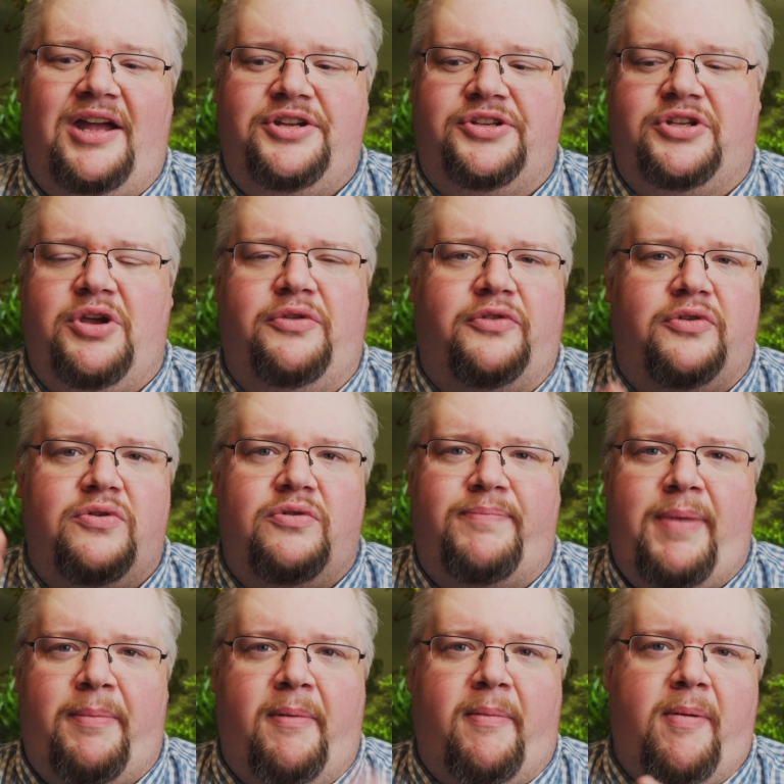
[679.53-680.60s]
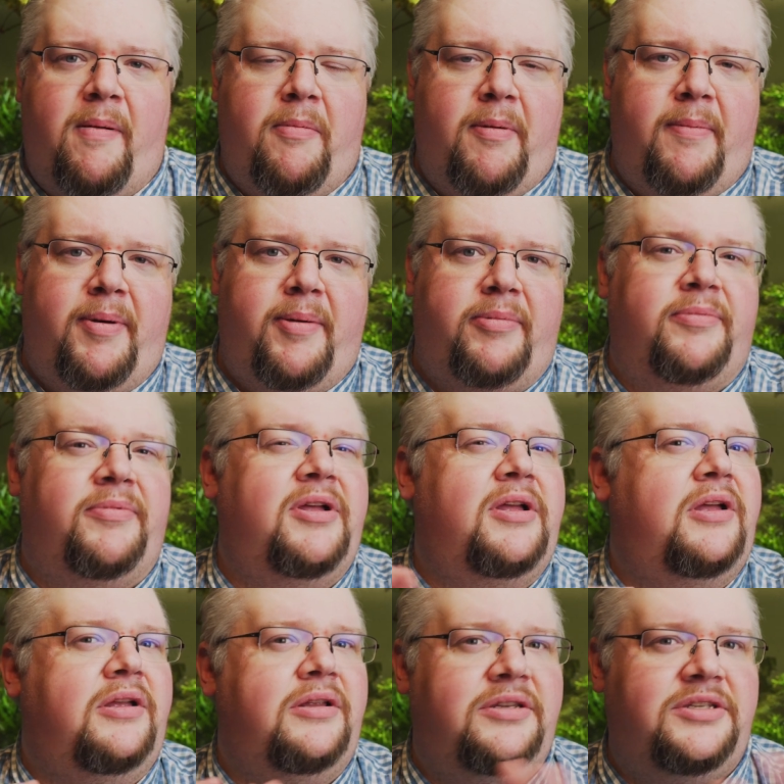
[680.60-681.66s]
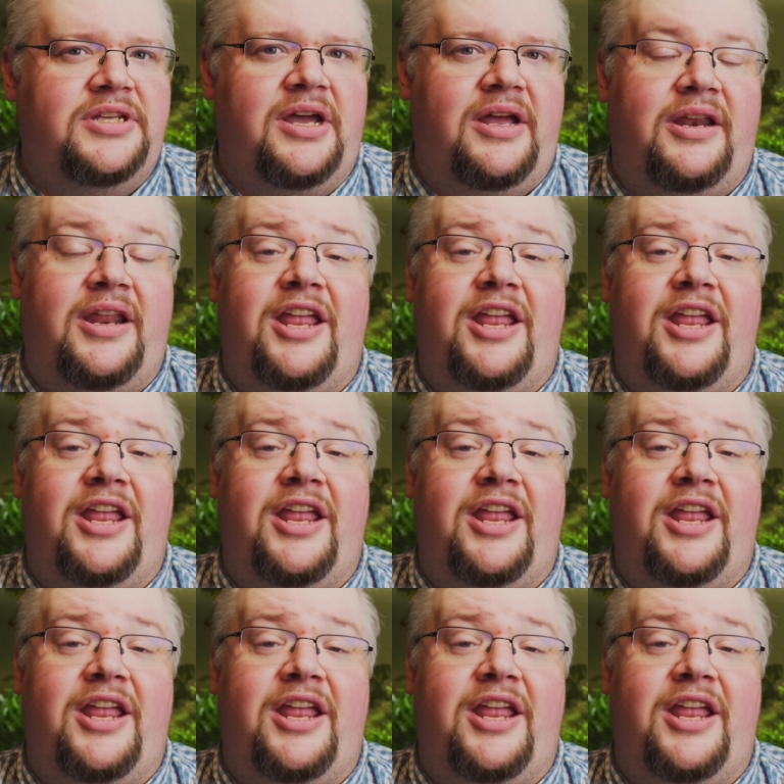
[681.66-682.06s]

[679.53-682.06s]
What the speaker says: I just go through, boom, boom, boom, boom, boom, done.